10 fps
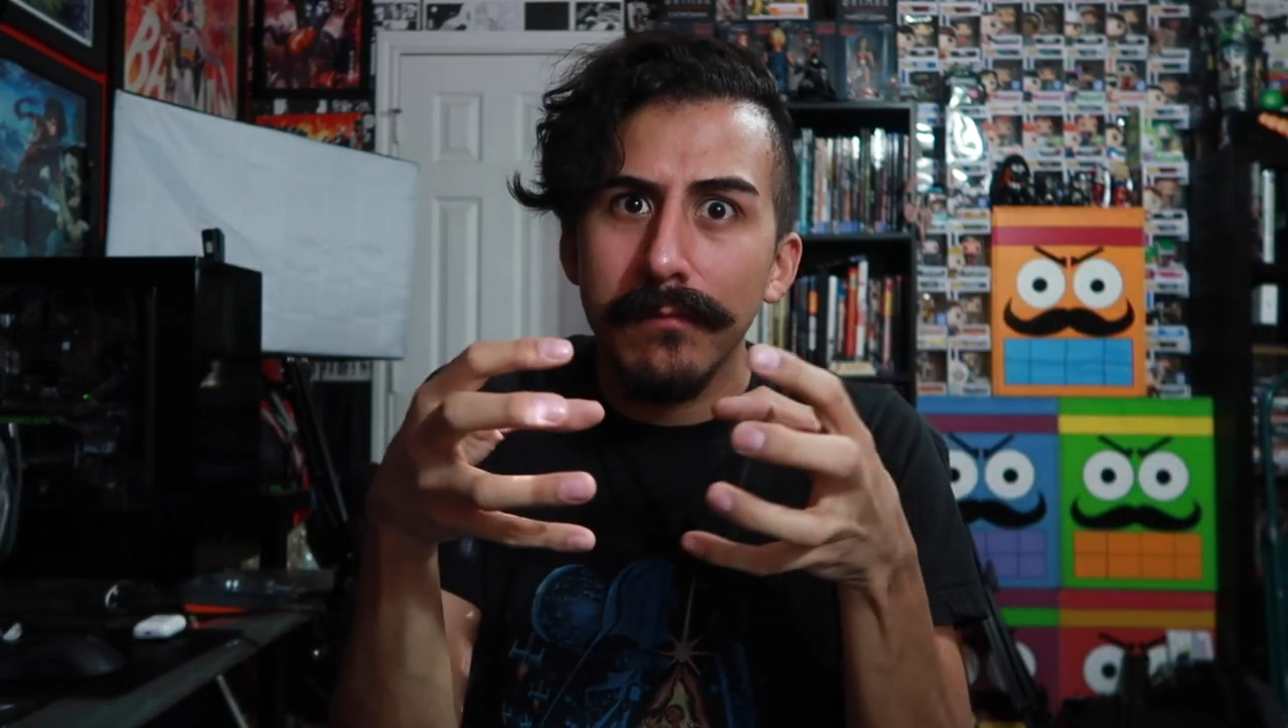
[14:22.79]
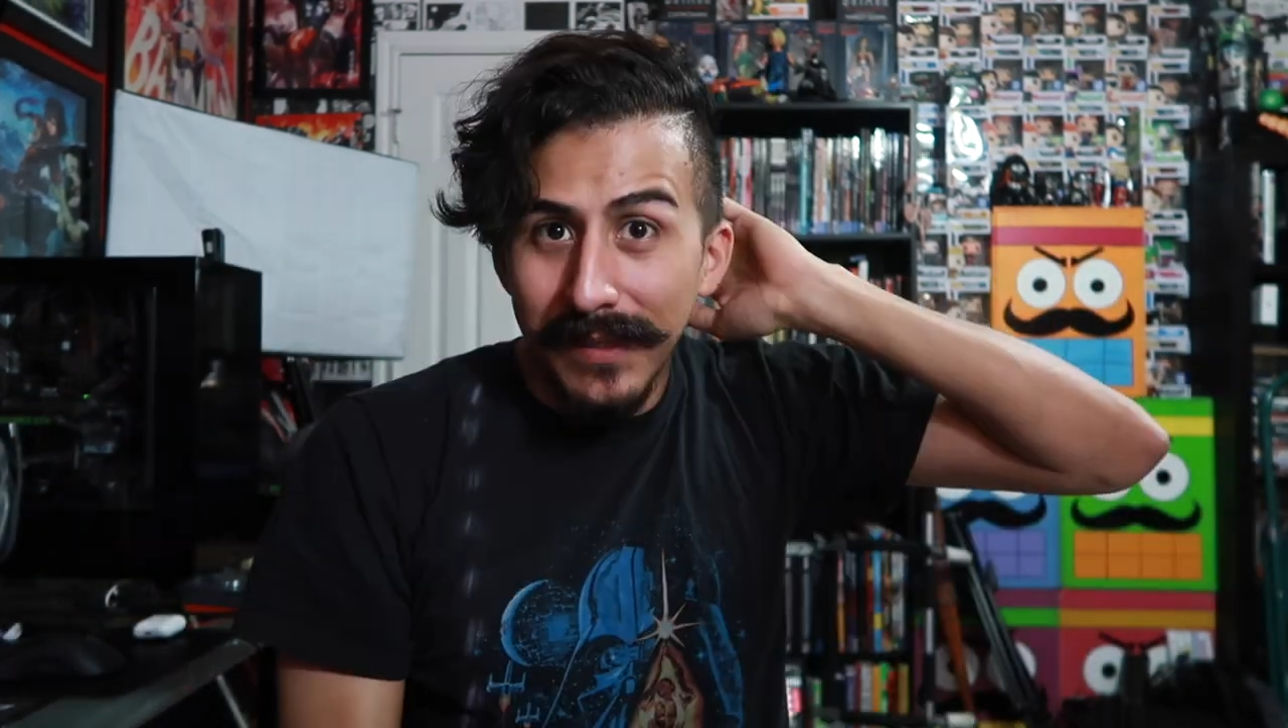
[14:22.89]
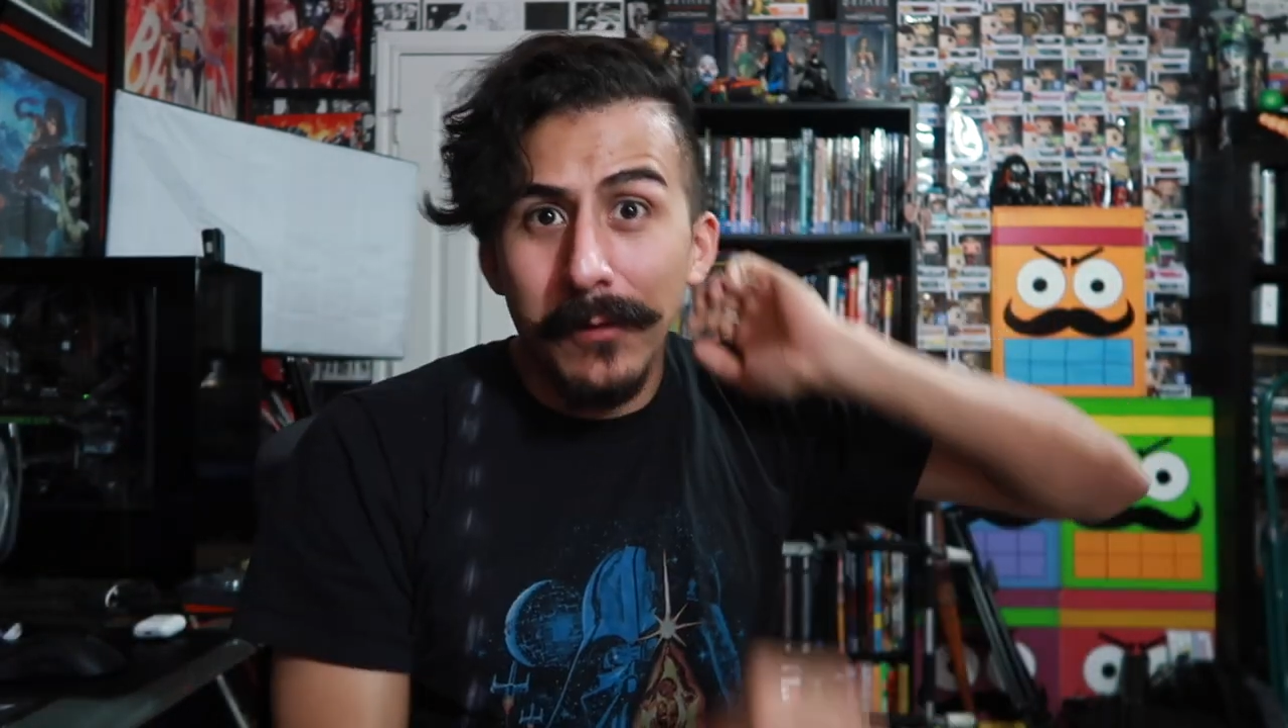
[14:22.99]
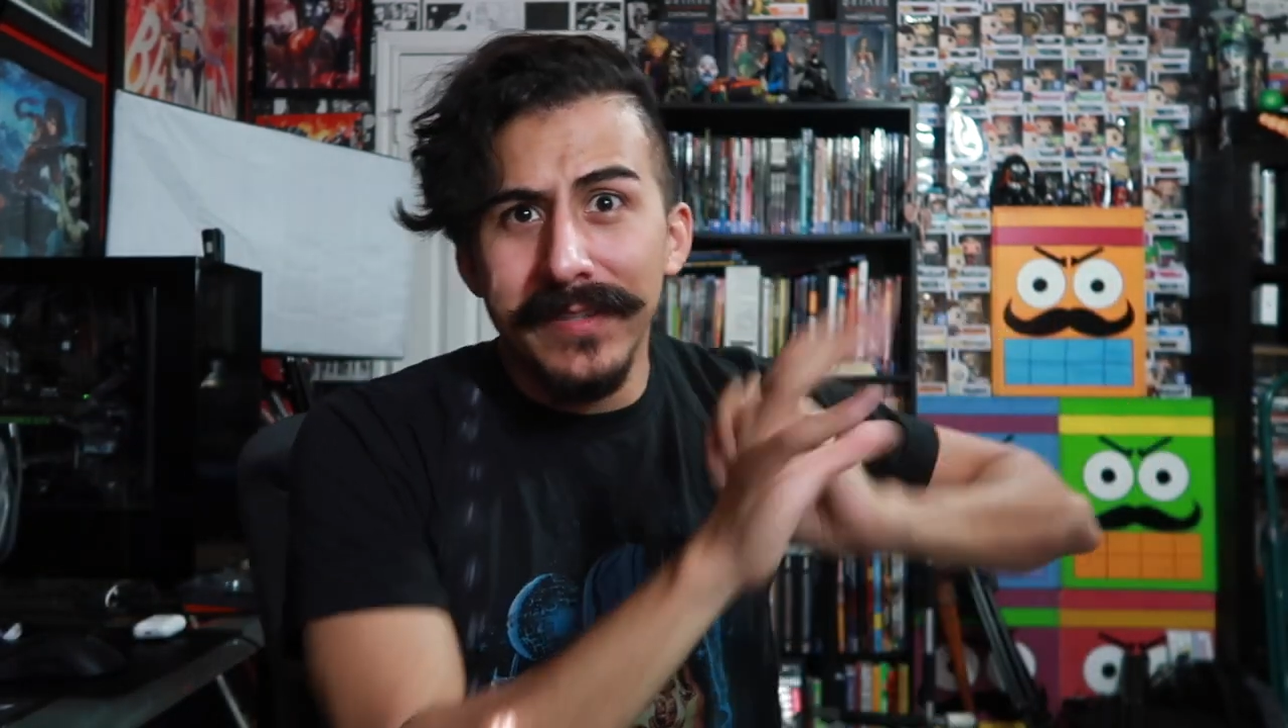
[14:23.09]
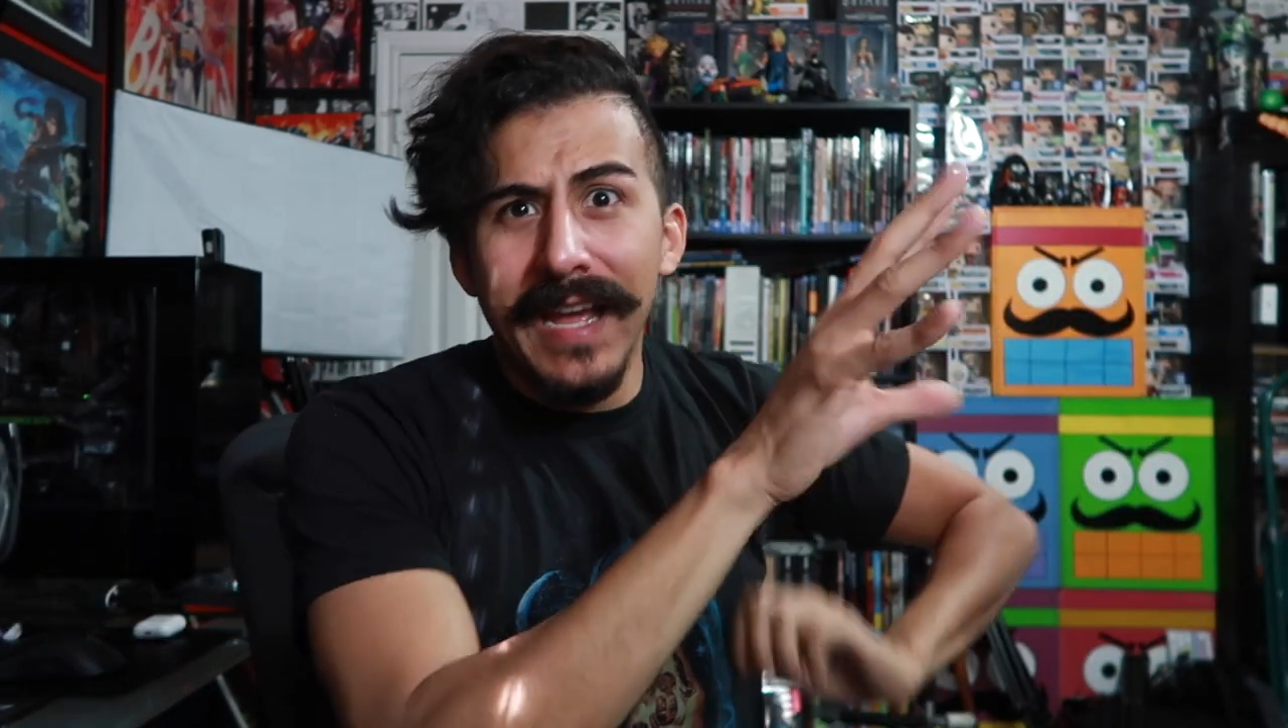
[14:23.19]

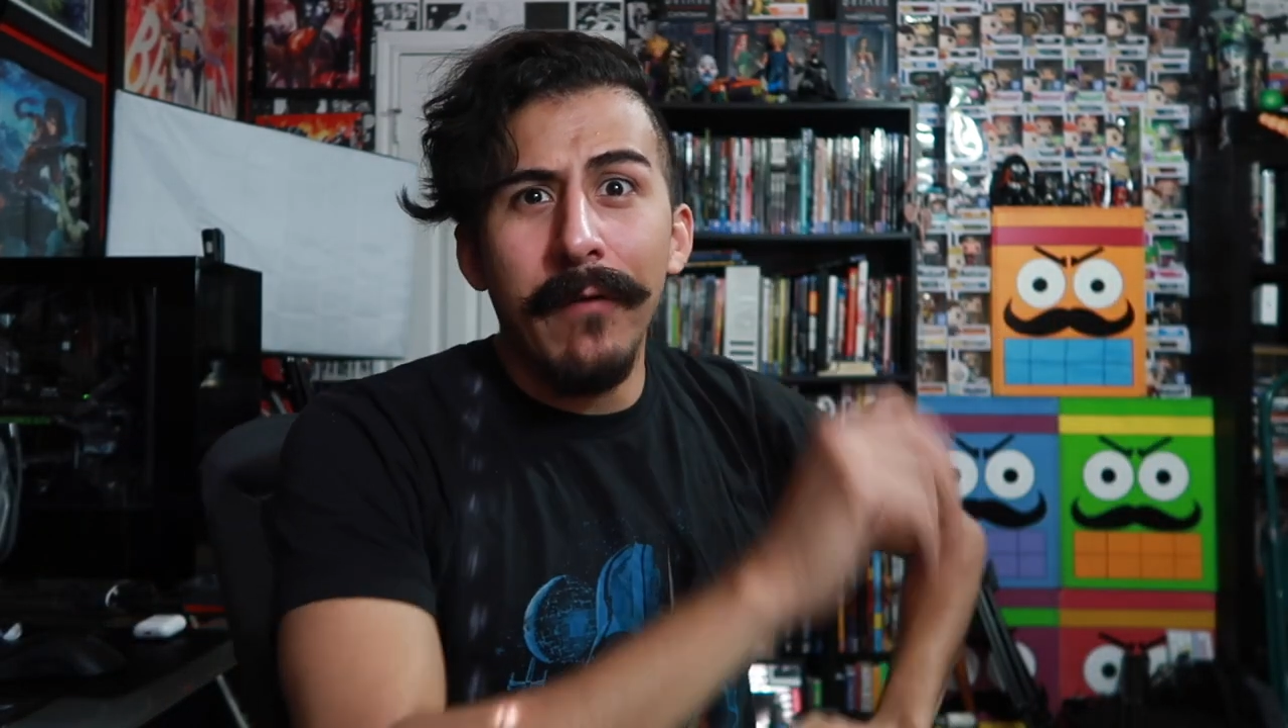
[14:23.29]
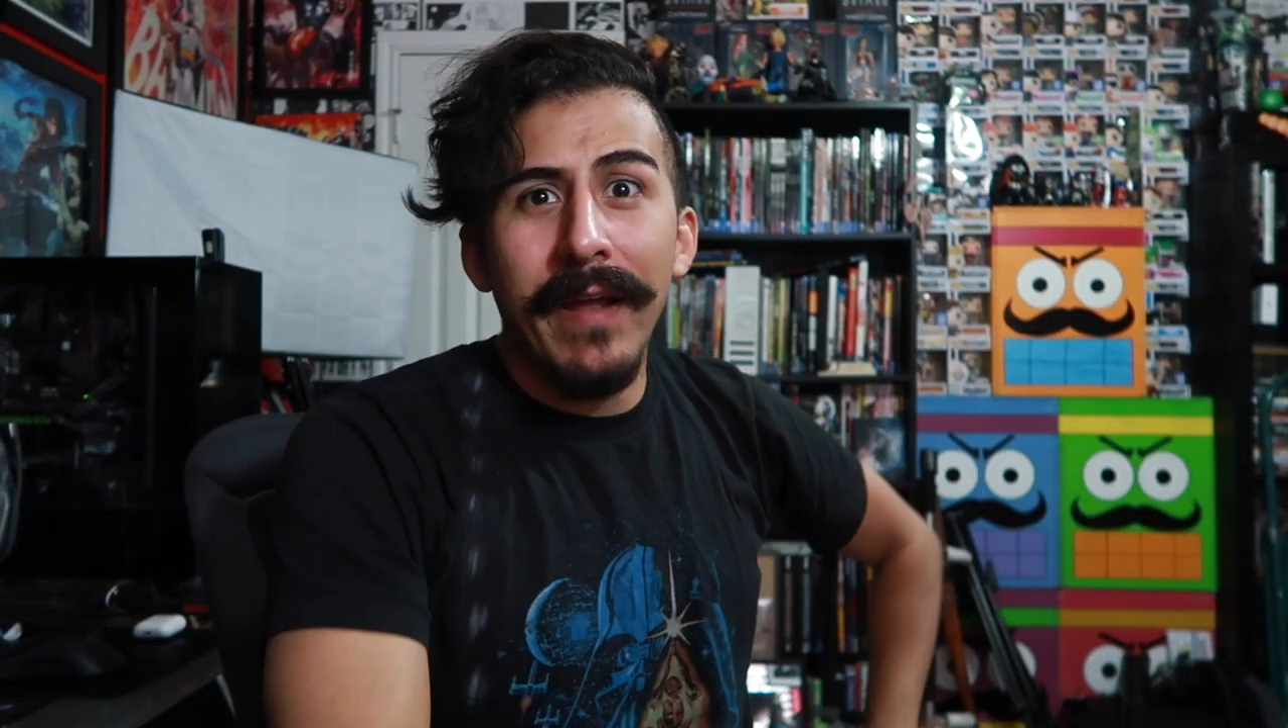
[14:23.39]
There was that